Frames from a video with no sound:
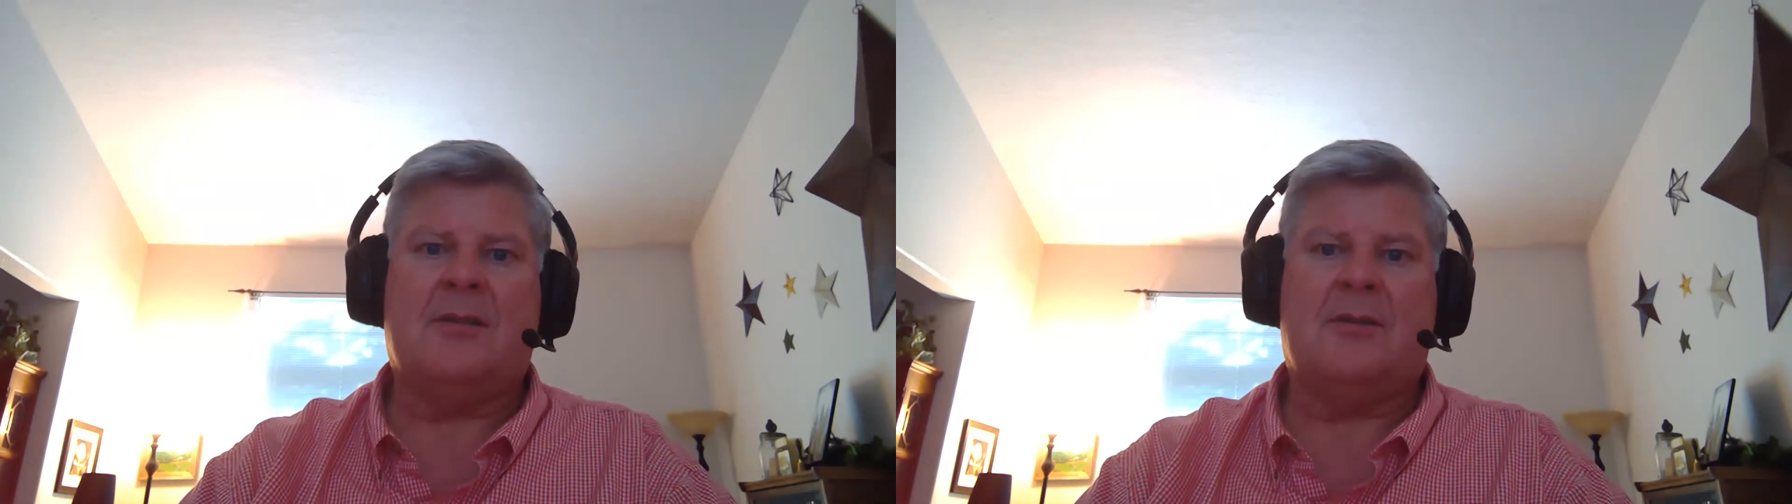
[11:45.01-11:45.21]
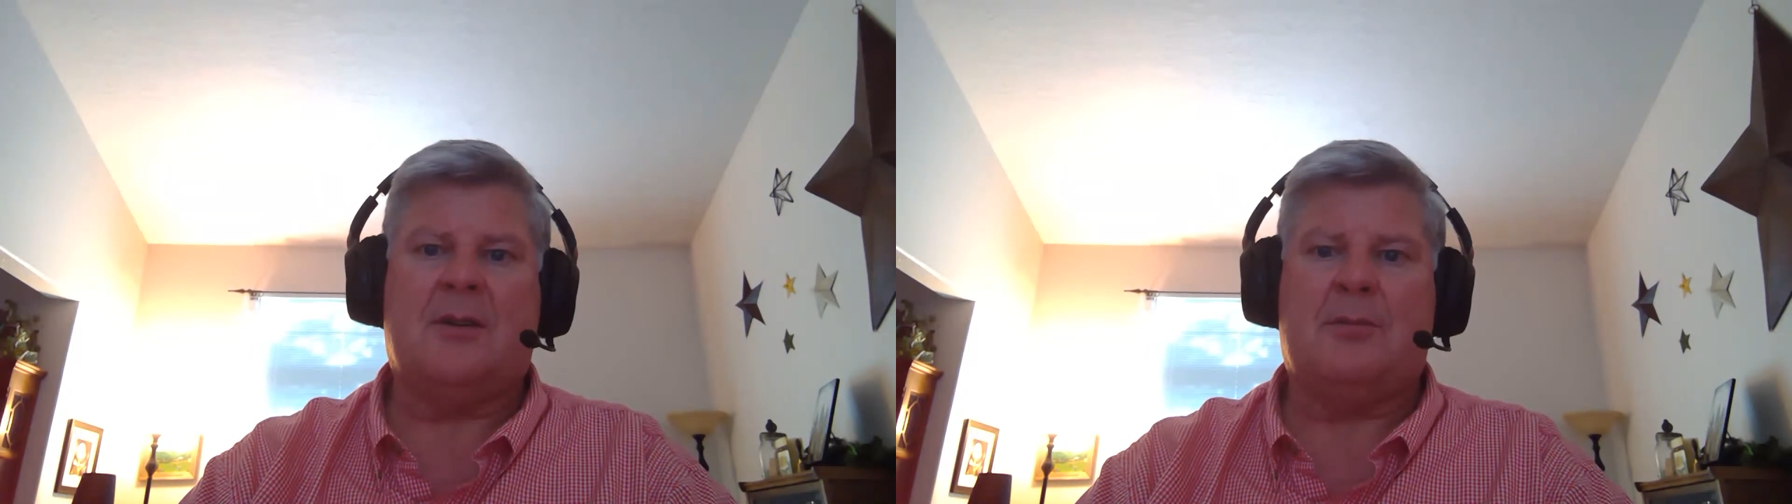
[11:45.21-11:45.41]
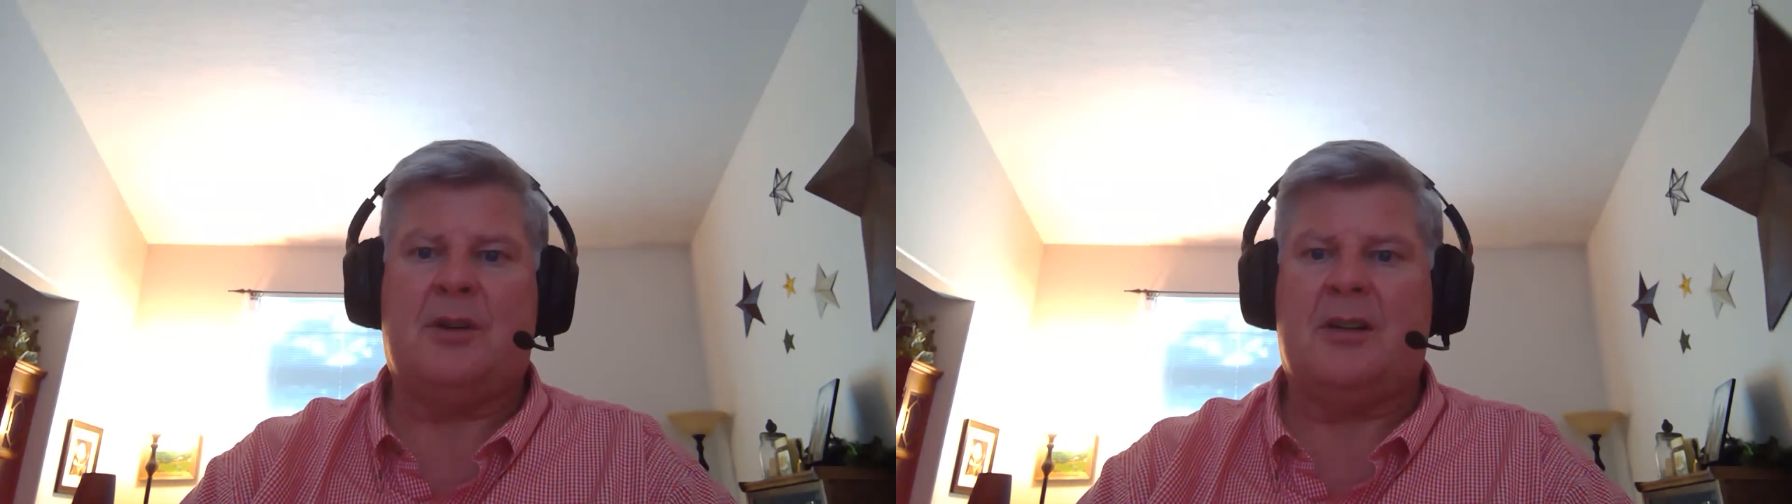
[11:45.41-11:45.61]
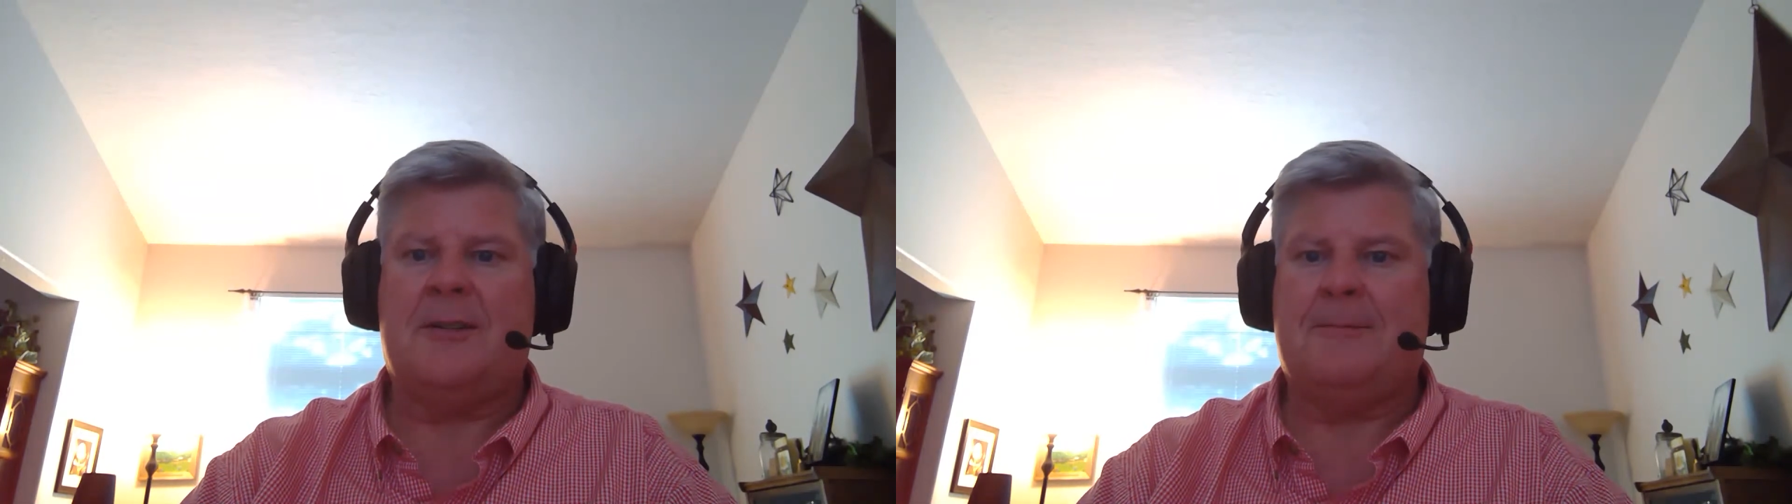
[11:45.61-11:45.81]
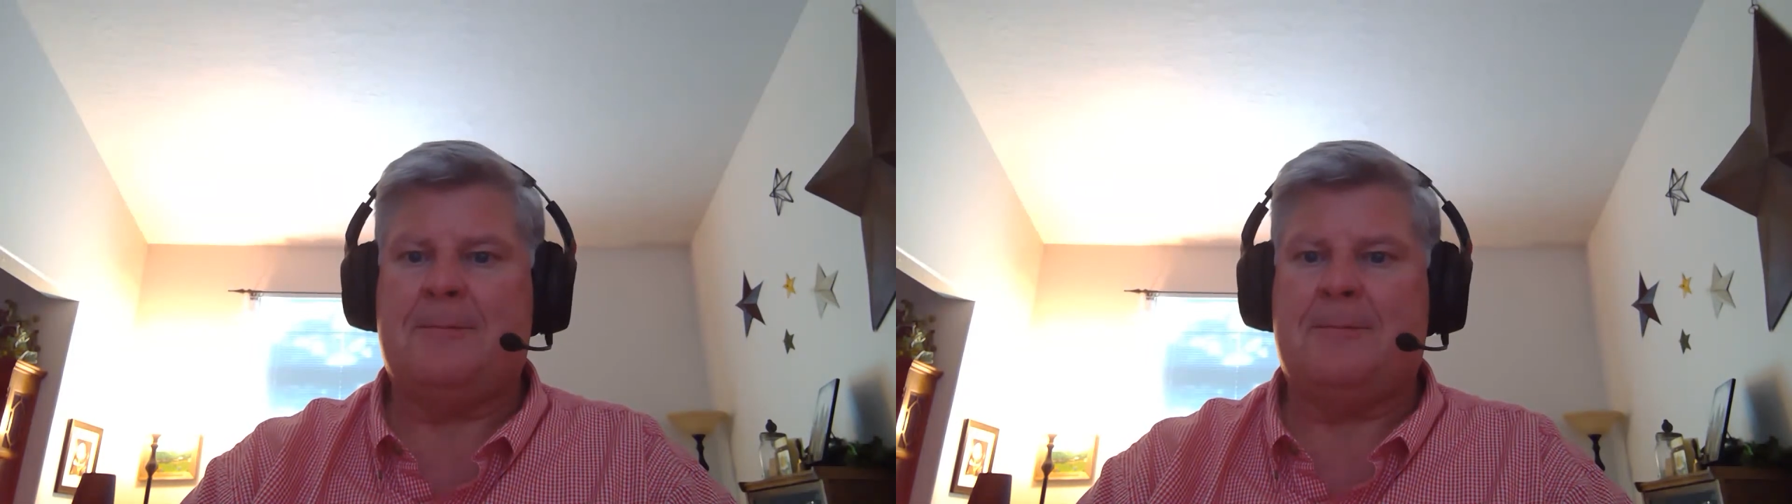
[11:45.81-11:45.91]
grandpa,